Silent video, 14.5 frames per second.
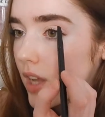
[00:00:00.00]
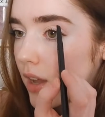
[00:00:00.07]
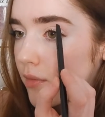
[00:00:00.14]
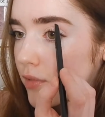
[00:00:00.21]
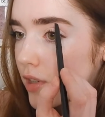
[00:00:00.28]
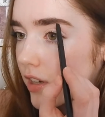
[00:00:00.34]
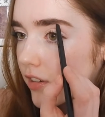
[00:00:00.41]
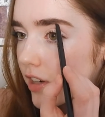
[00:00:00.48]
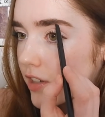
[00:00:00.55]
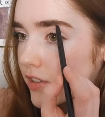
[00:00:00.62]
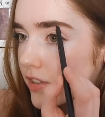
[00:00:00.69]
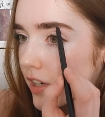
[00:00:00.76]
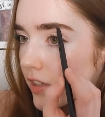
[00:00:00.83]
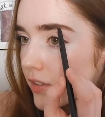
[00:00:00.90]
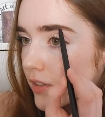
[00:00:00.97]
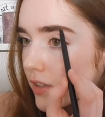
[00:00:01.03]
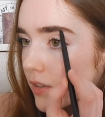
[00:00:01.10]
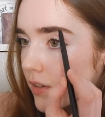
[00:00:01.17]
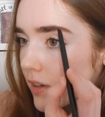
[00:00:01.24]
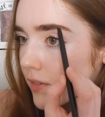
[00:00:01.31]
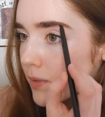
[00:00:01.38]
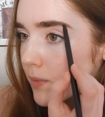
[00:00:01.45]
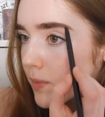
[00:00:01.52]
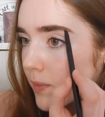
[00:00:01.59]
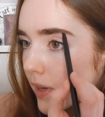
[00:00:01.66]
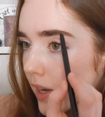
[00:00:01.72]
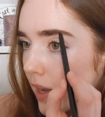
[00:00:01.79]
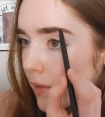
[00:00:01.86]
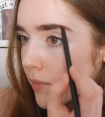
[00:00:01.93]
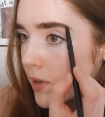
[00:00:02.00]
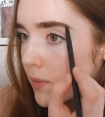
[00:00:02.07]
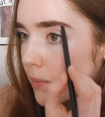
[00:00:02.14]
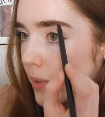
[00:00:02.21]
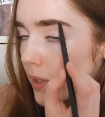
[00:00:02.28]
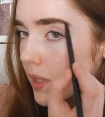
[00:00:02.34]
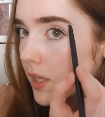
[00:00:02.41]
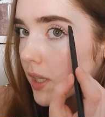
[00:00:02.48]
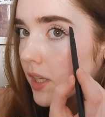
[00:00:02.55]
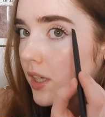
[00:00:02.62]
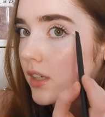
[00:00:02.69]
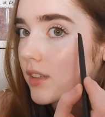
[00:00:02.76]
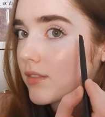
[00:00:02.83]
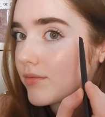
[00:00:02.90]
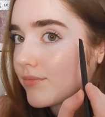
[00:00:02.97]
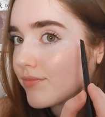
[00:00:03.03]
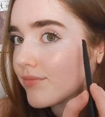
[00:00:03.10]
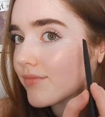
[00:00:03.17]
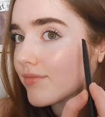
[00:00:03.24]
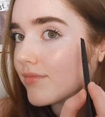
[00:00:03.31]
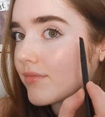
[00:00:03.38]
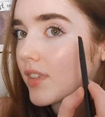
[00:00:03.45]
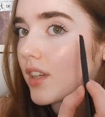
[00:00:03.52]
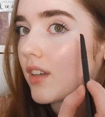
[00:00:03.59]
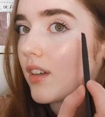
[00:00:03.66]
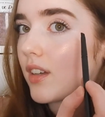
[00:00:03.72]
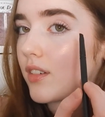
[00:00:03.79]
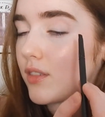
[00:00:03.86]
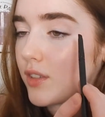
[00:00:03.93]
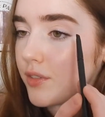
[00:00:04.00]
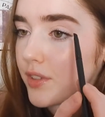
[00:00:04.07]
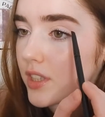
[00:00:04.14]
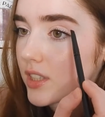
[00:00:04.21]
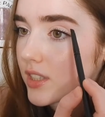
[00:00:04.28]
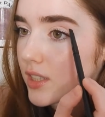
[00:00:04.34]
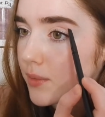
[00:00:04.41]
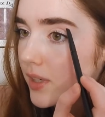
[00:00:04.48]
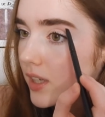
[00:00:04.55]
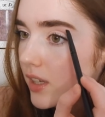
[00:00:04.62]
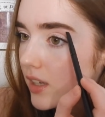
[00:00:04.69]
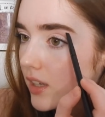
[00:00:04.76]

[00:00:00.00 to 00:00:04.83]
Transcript: I'm trying to crouch down so I don't have to move my camera, but like, I don't know if you can see me.